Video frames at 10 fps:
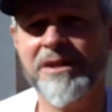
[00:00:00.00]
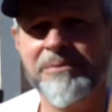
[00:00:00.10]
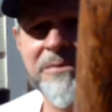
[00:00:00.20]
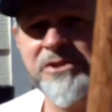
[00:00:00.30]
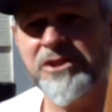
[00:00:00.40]
and
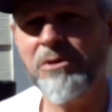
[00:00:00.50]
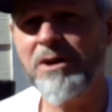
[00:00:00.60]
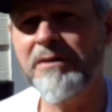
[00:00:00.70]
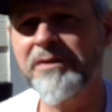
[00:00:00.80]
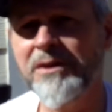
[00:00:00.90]
I'm so
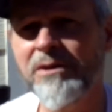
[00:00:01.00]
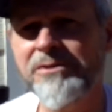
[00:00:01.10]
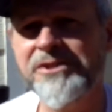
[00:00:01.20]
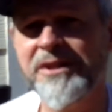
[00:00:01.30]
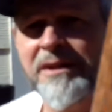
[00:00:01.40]
often
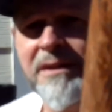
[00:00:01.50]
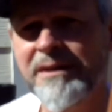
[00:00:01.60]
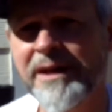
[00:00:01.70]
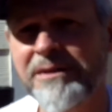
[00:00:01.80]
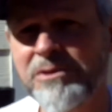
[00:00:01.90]
using
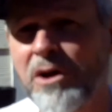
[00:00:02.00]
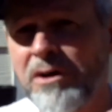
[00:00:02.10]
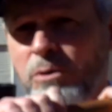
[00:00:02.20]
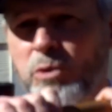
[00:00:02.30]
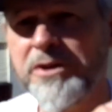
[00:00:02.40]
a
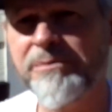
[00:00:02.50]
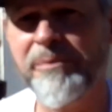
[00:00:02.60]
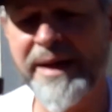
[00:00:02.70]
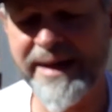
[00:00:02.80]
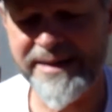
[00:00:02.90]
long wooden
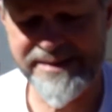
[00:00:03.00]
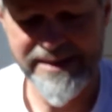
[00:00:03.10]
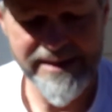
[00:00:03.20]
bat.